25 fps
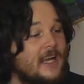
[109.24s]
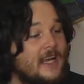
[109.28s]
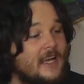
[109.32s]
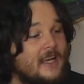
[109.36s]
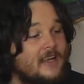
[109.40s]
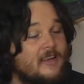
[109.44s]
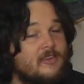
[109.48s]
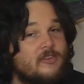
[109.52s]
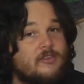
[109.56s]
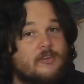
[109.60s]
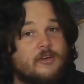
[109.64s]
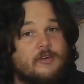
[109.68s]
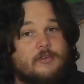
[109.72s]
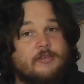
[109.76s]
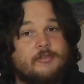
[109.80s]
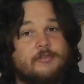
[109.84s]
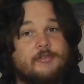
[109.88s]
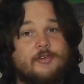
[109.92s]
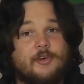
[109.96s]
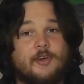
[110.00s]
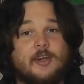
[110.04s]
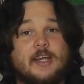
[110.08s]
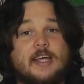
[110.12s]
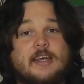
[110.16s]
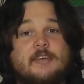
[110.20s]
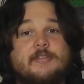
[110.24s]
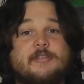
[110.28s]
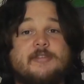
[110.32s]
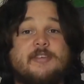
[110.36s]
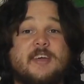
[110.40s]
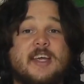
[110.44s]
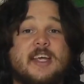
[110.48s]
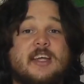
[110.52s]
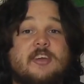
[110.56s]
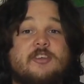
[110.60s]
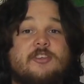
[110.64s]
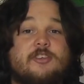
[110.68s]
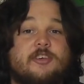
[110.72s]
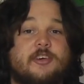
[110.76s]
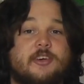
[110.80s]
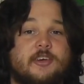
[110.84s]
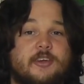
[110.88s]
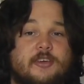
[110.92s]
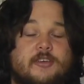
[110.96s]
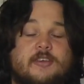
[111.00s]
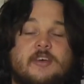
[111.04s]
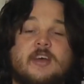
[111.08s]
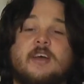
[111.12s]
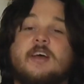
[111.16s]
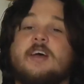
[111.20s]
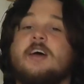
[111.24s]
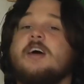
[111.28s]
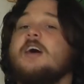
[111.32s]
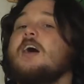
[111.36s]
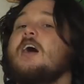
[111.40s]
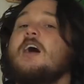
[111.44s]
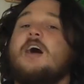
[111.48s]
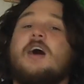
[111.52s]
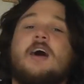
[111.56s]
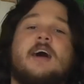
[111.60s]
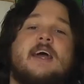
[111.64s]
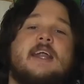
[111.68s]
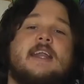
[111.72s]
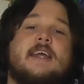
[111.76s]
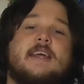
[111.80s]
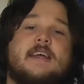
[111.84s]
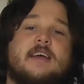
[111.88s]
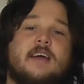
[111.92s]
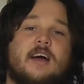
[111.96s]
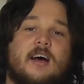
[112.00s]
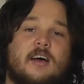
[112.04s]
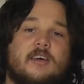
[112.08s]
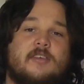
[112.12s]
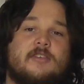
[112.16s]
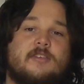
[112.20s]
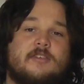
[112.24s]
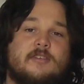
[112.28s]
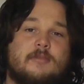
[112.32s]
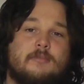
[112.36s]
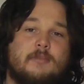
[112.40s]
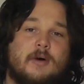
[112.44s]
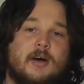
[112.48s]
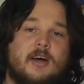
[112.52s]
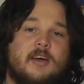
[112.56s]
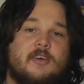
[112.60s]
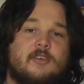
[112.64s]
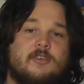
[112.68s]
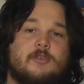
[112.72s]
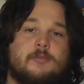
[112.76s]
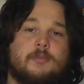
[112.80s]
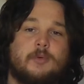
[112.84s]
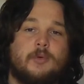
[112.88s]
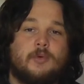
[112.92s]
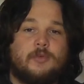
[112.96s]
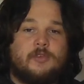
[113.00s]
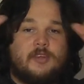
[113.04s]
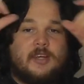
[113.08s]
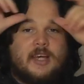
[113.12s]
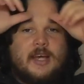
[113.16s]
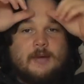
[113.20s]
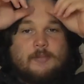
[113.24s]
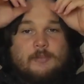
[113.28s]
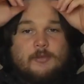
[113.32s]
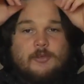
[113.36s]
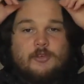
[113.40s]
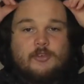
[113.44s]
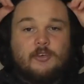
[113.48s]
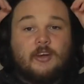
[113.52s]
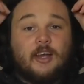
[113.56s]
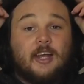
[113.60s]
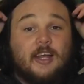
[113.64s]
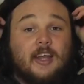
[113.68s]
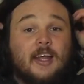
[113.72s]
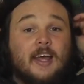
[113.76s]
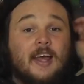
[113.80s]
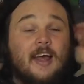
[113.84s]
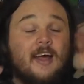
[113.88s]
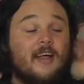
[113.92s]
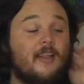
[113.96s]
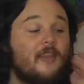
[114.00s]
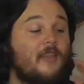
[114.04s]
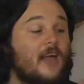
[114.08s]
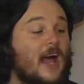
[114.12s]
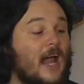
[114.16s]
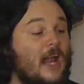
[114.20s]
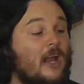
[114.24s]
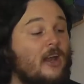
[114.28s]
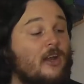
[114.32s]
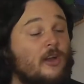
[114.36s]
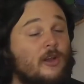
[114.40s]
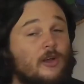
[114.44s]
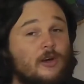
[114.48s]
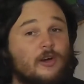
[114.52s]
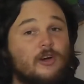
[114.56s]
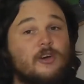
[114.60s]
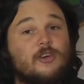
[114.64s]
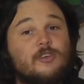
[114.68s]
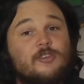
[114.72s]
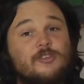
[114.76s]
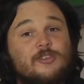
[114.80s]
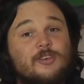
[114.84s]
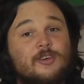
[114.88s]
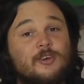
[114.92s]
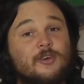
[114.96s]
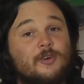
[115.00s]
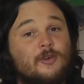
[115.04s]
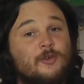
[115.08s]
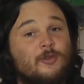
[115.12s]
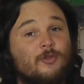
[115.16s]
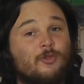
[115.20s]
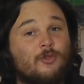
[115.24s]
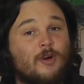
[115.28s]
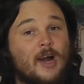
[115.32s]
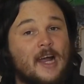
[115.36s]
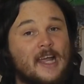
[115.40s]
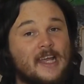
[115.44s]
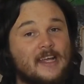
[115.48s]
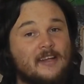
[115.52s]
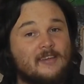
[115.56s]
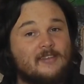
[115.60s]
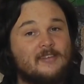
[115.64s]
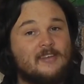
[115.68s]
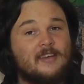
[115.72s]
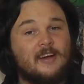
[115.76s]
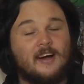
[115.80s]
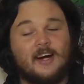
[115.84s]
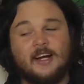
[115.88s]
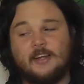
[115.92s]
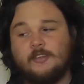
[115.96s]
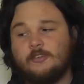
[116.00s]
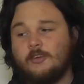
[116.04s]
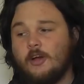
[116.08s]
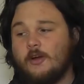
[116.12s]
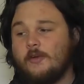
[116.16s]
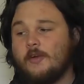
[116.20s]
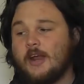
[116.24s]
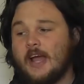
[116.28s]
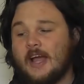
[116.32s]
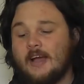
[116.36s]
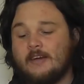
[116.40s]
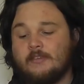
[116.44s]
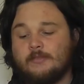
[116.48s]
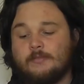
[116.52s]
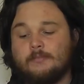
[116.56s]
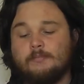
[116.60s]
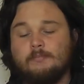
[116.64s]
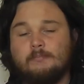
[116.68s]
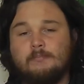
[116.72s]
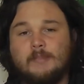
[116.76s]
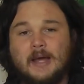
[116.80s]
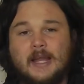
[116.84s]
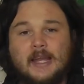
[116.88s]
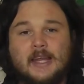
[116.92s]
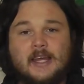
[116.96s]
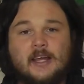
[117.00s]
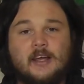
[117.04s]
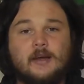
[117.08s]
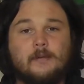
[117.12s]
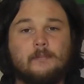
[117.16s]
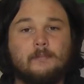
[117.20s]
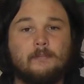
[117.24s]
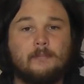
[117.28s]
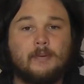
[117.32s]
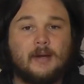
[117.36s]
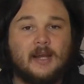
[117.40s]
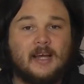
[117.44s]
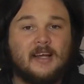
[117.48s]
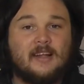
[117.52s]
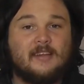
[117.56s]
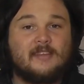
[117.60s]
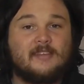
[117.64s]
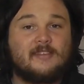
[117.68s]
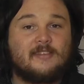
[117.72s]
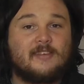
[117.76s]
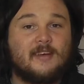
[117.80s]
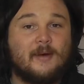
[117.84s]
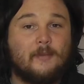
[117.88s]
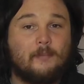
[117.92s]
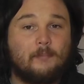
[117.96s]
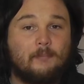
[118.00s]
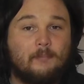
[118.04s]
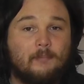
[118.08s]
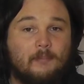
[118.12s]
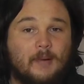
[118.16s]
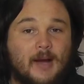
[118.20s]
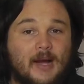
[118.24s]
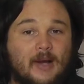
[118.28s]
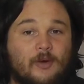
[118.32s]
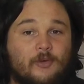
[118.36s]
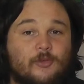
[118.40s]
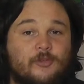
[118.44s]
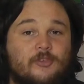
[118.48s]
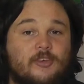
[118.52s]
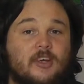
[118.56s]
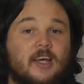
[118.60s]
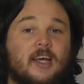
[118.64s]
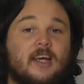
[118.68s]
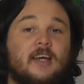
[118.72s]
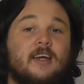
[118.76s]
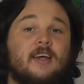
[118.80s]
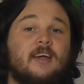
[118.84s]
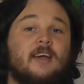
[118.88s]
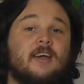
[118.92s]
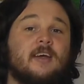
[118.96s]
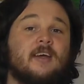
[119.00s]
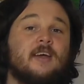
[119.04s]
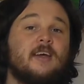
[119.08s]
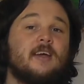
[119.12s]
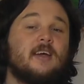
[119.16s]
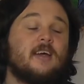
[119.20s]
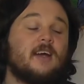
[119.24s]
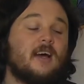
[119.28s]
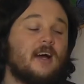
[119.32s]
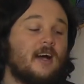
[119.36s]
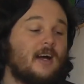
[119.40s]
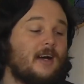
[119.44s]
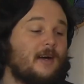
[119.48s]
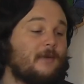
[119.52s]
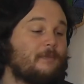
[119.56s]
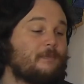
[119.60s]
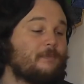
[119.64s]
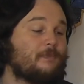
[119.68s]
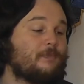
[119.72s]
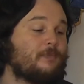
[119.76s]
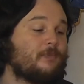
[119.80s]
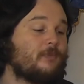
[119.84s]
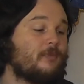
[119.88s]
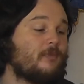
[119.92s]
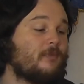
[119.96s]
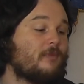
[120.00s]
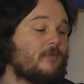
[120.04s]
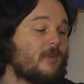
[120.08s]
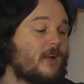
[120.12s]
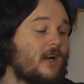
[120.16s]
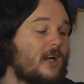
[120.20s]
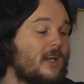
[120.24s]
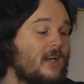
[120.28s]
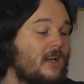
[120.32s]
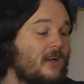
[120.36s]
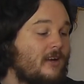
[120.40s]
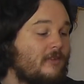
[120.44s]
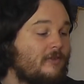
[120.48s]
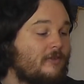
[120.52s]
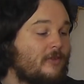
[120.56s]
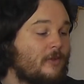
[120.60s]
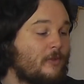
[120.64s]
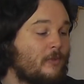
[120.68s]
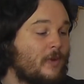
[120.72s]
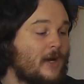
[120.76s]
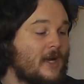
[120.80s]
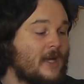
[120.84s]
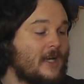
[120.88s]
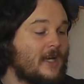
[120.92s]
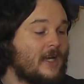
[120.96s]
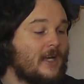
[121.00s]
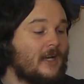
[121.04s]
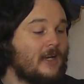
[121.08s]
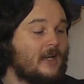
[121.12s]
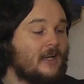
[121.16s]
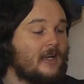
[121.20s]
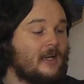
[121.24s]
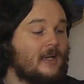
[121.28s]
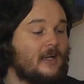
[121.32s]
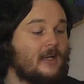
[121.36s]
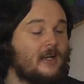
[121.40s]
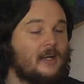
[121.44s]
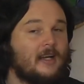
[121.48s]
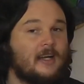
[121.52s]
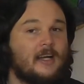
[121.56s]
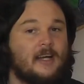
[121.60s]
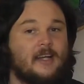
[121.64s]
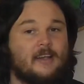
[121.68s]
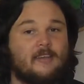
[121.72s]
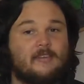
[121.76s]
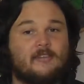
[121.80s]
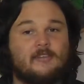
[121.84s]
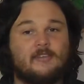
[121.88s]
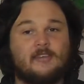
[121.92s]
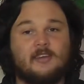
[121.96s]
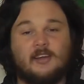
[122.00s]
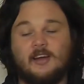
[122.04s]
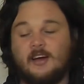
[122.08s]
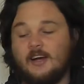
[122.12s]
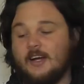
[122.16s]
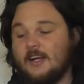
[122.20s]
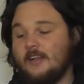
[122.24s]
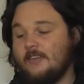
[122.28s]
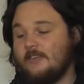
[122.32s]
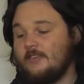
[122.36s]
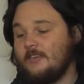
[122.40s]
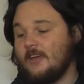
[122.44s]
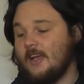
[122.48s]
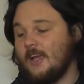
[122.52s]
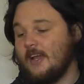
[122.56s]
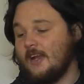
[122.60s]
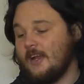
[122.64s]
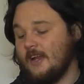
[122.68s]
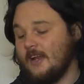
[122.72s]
is a fully featured, highly customizable DM screen that looks great. I don't have many complaints about it. I love the way it slides in